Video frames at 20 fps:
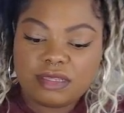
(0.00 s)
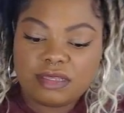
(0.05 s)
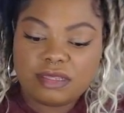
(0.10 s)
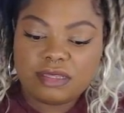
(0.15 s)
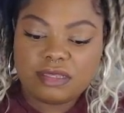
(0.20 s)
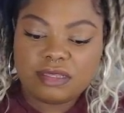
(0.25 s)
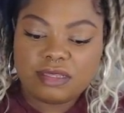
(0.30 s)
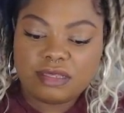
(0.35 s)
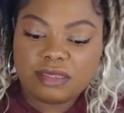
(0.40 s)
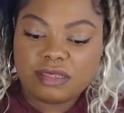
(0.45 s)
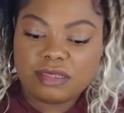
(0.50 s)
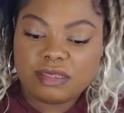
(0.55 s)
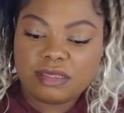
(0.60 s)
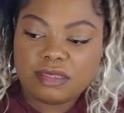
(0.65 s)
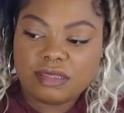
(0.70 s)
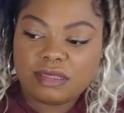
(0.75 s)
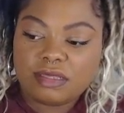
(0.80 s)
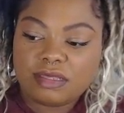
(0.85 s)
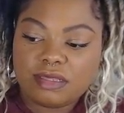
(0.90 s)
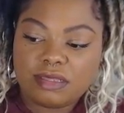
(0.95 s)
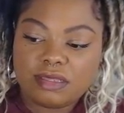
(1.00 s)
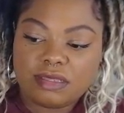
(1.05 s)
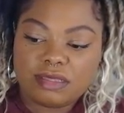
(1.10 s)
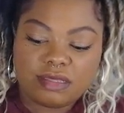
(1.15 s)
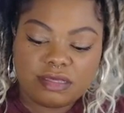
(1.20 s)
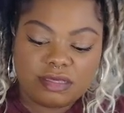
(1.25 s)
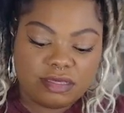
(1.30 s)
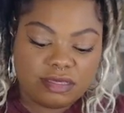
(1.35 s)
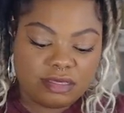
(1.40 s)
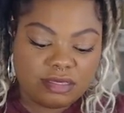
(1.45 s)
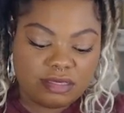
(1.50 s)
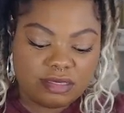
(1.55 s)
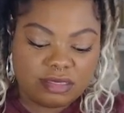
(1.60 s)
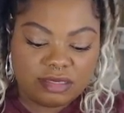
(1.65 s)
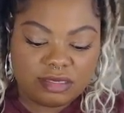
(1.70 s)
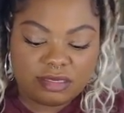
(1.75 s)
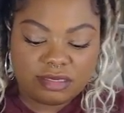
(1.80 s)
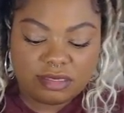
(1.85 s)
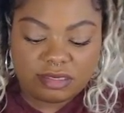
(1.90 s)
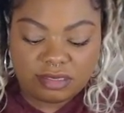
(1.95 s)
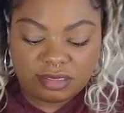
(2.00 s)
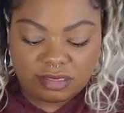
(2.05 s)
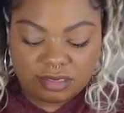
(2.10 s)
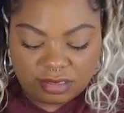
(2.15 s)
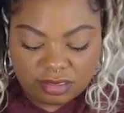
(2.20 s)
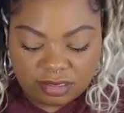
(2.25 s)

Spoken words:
No one is speaking in this clip.